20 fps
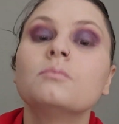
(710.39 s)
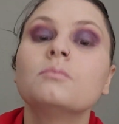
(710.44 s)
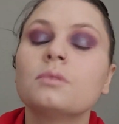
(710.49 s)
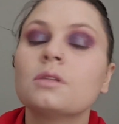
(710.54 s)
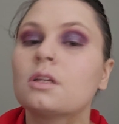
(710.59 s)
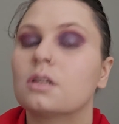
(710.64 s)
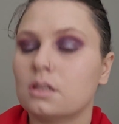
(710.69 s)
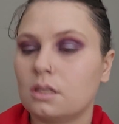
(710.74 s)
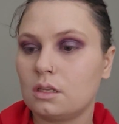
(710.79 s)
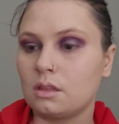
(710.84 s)

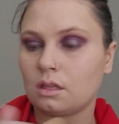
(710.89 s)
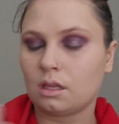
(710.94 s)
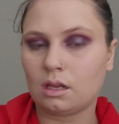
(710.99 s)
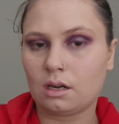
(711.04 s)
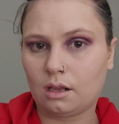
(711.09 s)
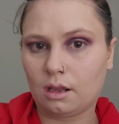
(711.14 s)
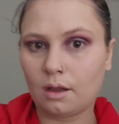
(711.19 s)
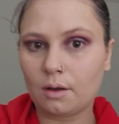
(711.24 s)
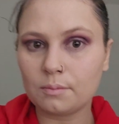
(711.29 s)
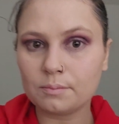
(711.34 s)
blending
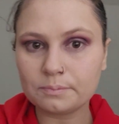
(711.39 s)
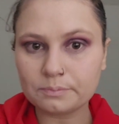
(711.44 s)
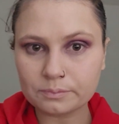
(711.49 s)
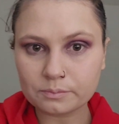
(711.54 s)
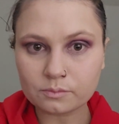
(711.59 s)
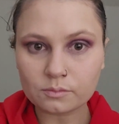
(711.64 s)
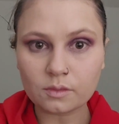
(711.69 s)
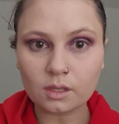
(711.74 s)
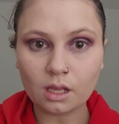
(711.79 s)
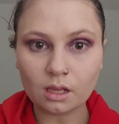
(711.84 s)
that out,
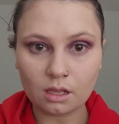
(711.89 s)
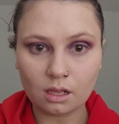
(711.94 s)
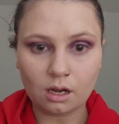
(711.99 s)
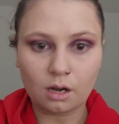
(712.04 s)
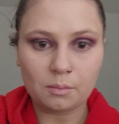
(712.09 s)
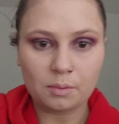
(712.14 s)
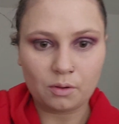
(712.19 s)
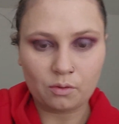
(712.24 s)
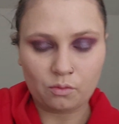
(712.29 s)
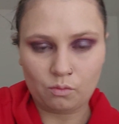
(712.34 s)
and
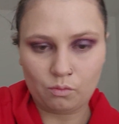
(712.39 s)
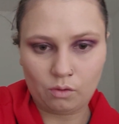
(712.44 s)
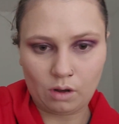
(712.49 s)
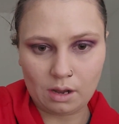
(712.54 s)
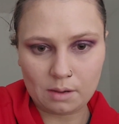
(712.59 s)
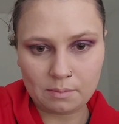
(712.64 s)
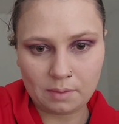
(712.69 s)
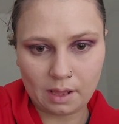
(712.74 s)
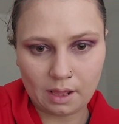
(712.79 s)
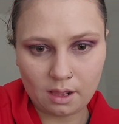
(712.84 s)
I'll be
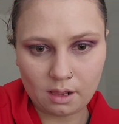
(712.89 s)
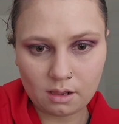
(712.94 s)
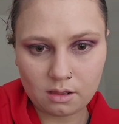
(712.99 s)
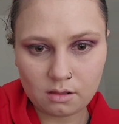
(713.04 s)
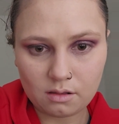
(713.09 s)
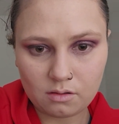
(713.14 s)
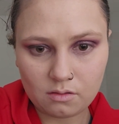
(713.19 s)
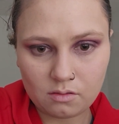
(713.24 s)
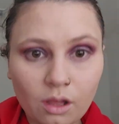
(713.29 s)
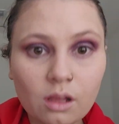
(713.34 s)
right
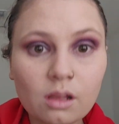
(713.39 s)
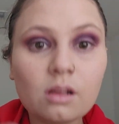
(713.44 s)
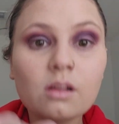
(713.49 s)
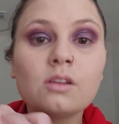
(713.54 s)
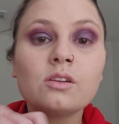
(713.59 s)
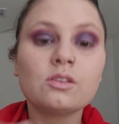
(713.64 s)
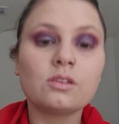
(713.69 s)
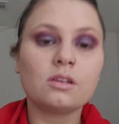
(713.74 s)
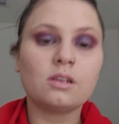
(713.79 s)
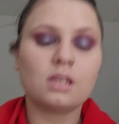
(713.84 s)
back.
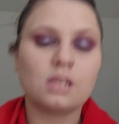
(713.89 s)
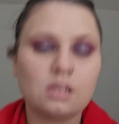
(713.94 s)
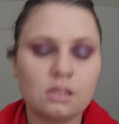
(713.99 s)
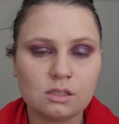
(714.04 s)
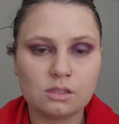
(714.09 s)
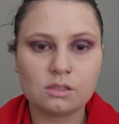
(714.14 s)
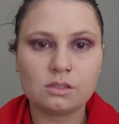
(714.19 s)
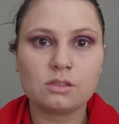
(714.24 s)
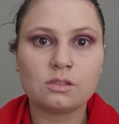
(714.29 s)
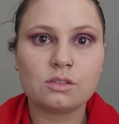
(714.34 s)

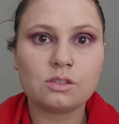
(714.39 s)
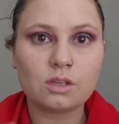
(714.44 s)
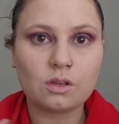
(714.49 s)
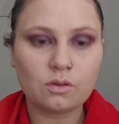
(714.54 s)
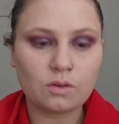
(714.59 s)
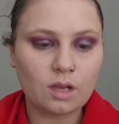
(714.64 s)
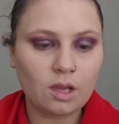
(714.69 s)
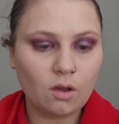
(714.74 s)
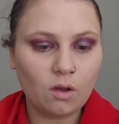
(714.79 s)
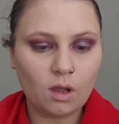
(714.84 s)

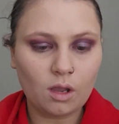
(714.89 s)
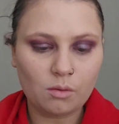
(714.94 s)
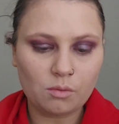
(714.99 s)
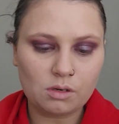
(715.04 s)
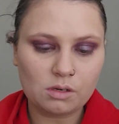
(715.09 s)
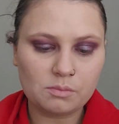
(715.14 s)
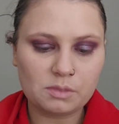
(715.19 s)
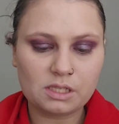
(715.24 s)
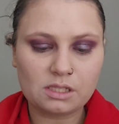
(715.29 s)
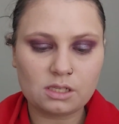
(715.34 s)
So now I'm
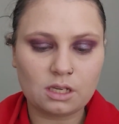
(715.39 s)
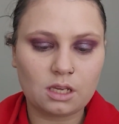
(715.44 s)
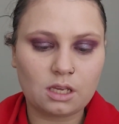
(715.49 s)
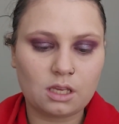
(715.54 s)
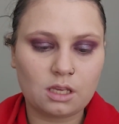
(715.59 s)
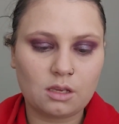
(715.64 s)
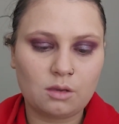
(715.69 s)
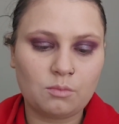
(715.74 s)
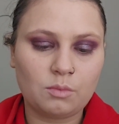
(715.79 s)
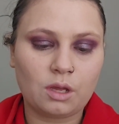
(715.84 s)
going to be
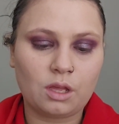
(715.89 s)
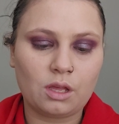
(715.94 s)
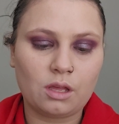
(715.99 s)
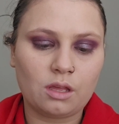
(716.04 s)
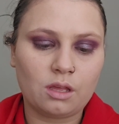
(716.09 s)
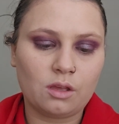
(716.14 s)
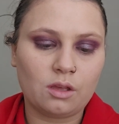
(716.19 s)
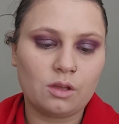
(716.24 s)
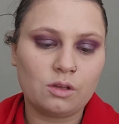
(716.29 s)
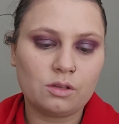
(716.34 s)
taking
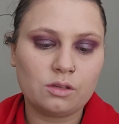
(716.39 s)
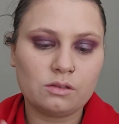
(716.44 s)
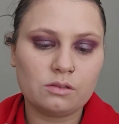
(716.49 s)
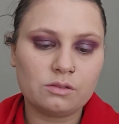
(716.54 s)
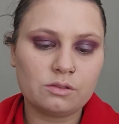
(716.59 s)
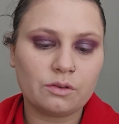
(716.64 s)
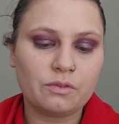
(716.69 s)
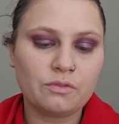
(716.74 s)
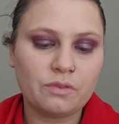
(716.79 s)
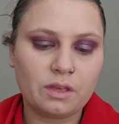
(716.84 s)
my
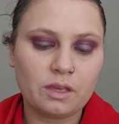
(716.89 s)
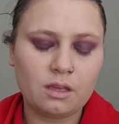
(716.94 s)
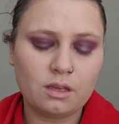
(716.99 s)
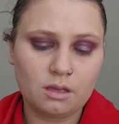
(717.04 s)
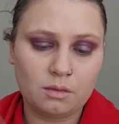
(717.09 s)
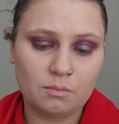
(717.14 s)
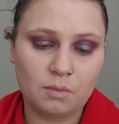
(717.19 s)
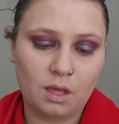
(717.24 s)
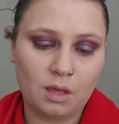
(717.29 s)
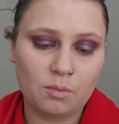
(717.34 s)
Sophia
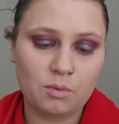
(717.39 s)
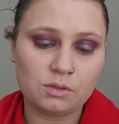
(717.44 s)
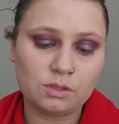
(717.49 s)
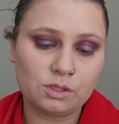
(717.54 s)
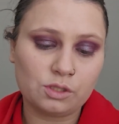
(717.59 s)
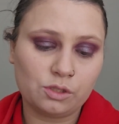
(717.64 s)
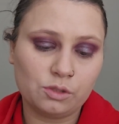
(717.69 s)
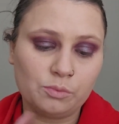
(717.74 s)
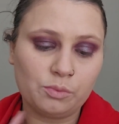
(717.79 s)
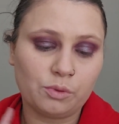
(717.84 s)
and
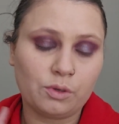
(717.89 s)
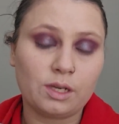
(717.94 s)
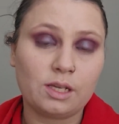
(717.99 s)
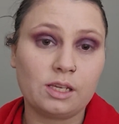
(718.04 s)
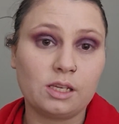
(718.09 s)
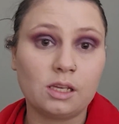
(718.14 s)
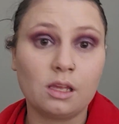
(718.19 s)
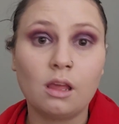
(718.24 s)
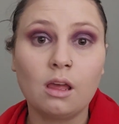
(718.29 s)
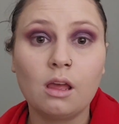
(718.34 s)
Mabel Too
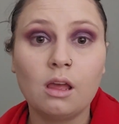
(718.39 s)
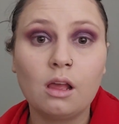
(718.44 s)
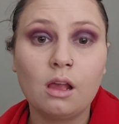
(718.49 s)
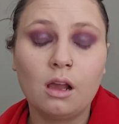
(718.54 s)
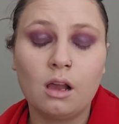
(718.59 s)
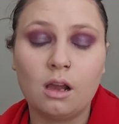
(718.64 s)
Pretty